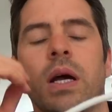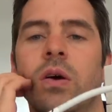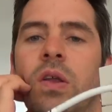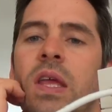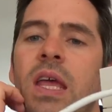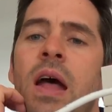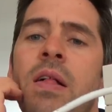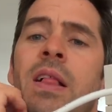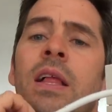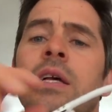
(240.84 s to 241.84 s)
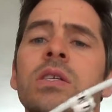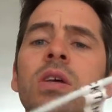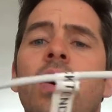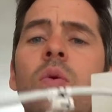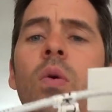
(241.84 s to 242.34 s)
back on, yeah.
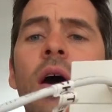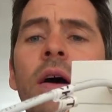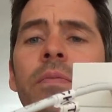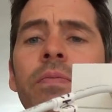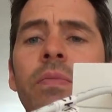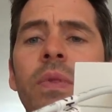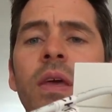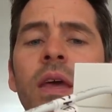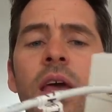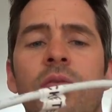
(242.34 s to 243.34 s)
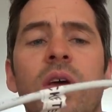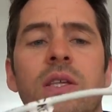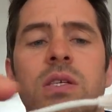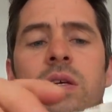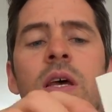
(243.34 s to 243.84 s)
So uh, it
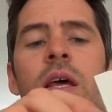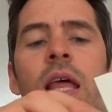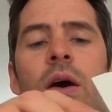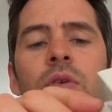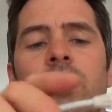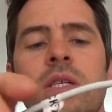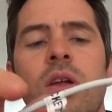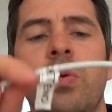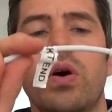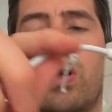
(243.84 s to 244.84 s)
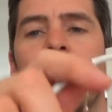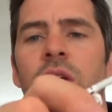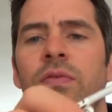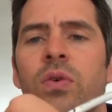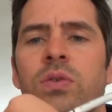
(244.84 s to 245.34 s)
fits. Now the reason I put an R
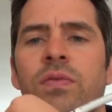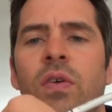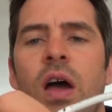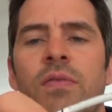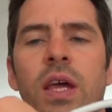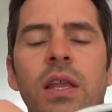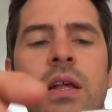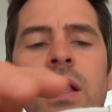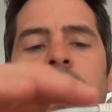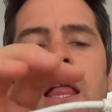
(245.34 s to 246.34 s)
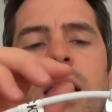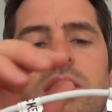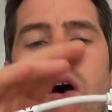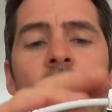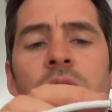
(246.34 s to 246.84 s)
J forty-five in
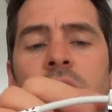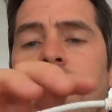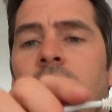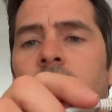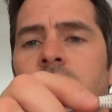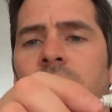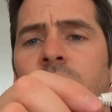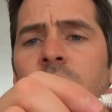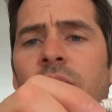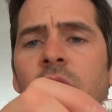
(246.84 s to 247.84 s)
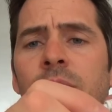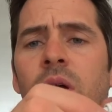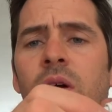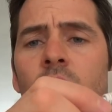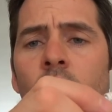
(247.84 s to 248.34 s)
is I think an R J forty-five
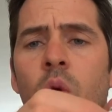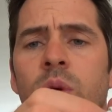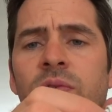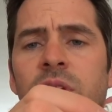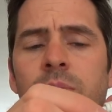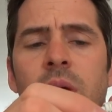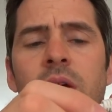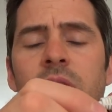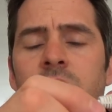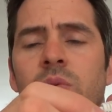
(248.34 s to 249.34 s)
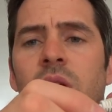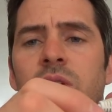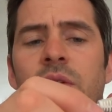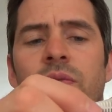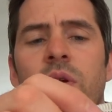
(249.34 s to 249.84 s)
plug always fits better into an R
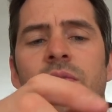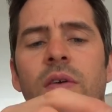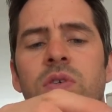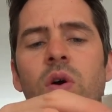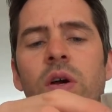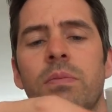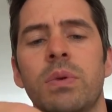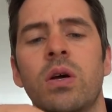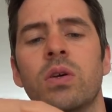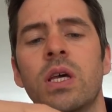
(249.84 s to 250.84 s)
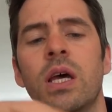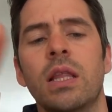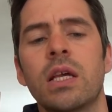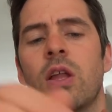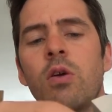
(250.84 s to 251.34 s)
J forty-five socket because
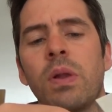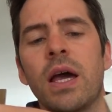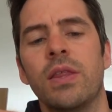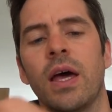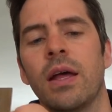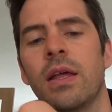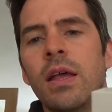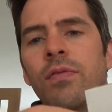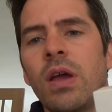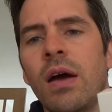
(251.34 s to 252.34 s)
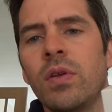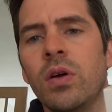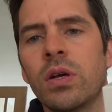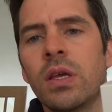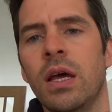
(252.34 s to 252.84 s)
there's no play there. If you have a
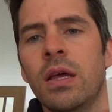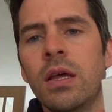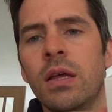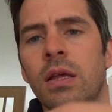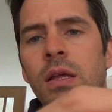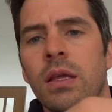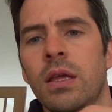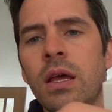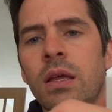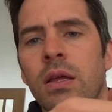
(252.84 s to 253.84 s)
look, yeah, yeah,